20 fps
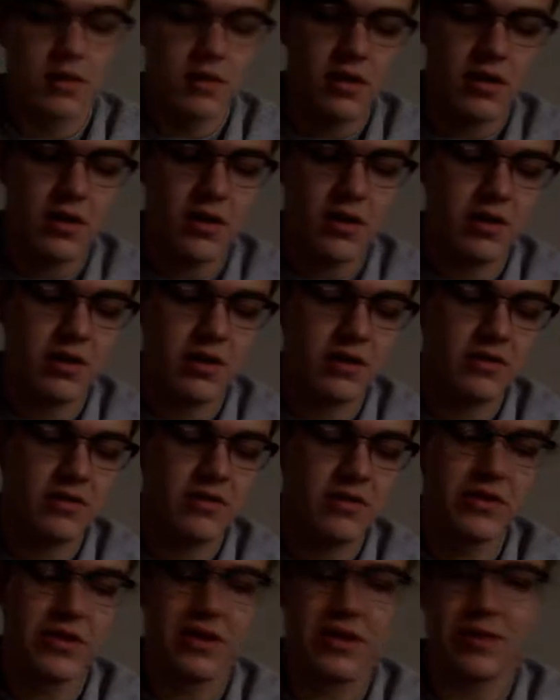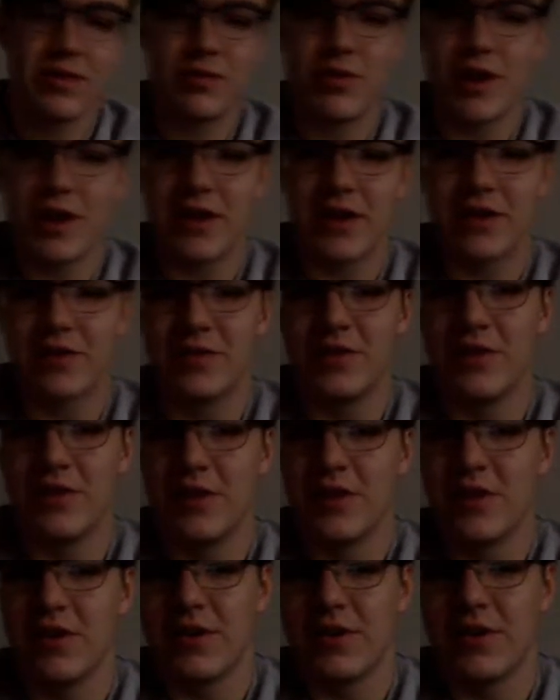Alright, this is like the practice
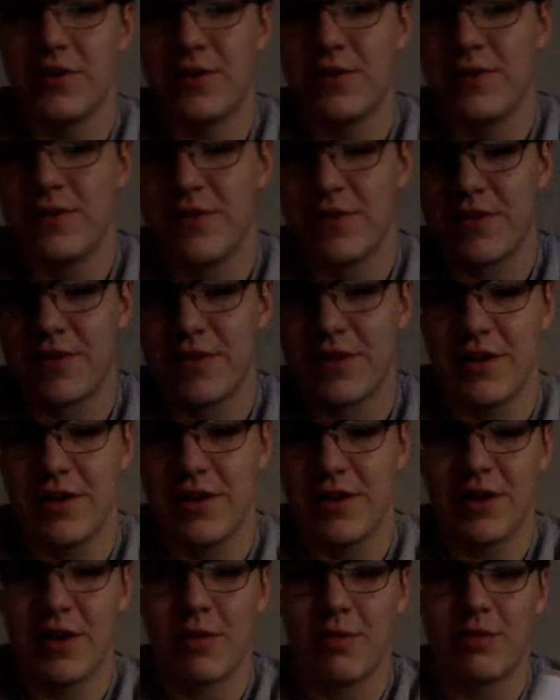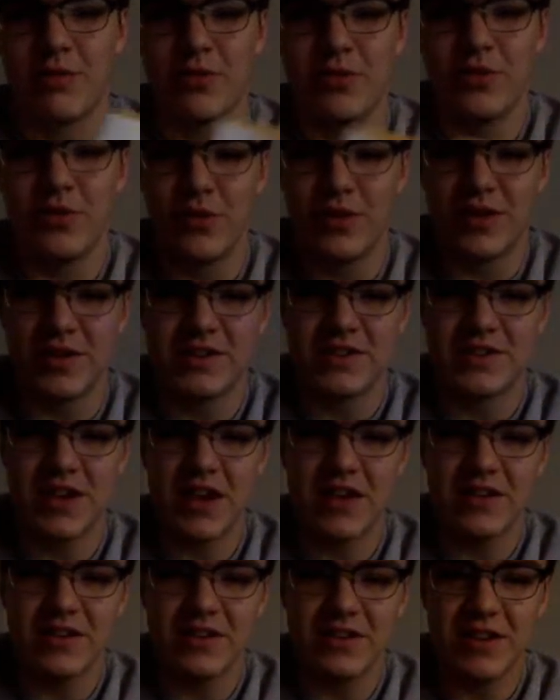video. I'll be reviewing
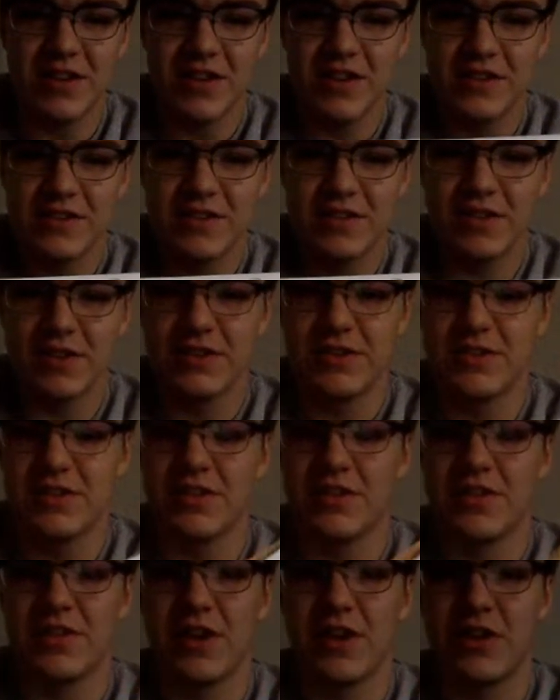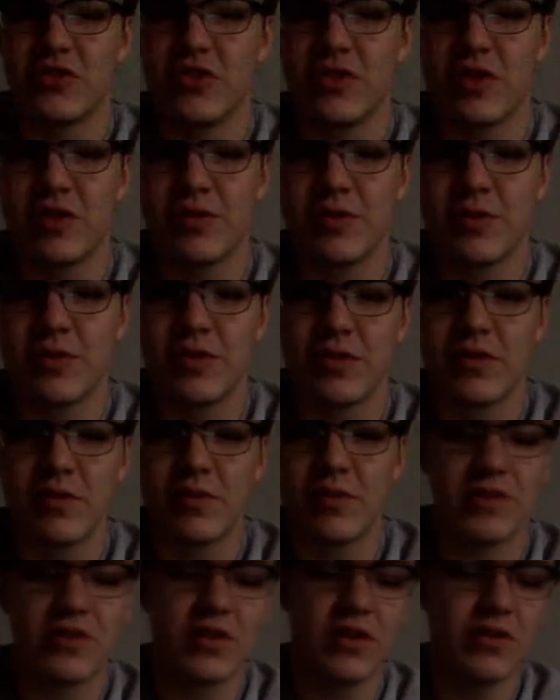Salad Days, a song that I transposed
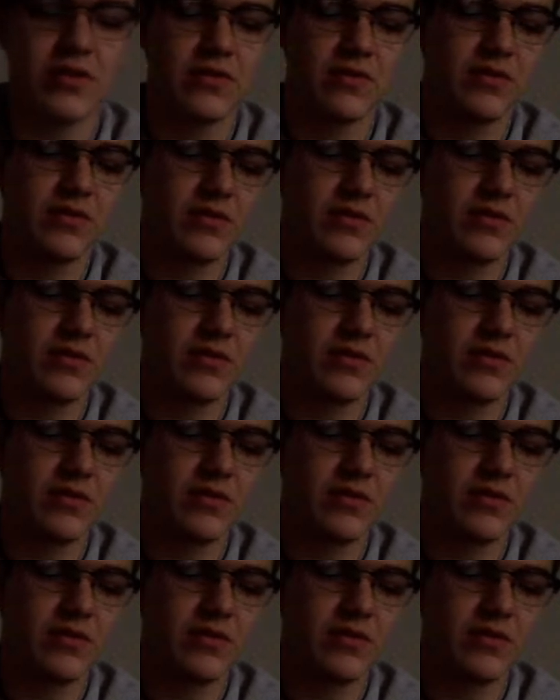myself.